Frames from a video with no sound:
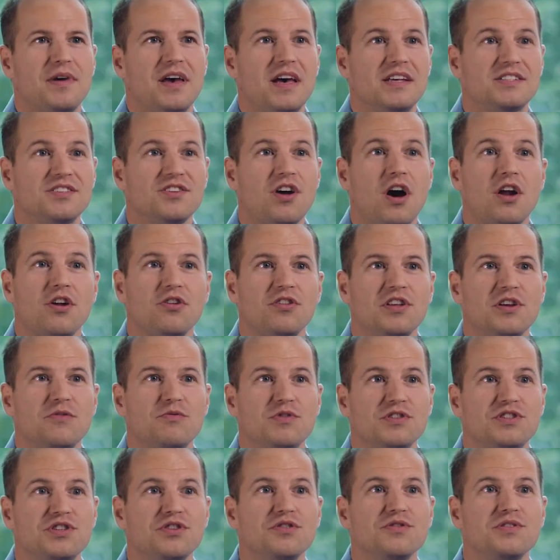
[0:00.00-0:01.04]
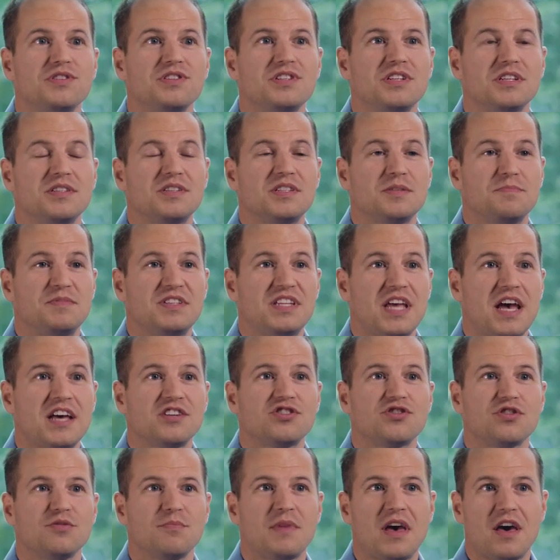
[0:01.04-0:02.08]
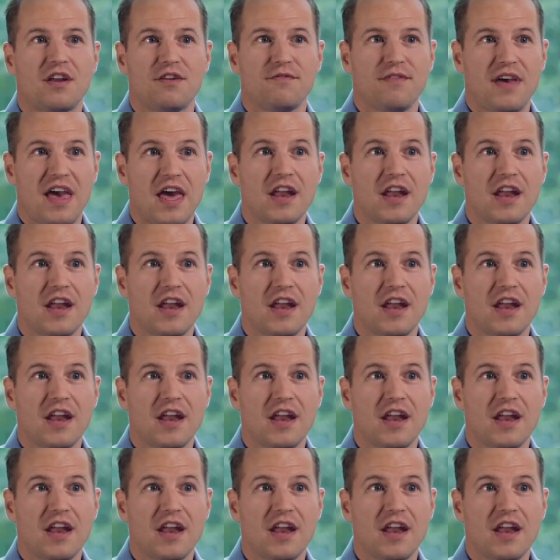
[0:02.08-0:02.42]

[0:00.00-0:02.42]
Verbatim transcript: has not only reduced a substantial amount of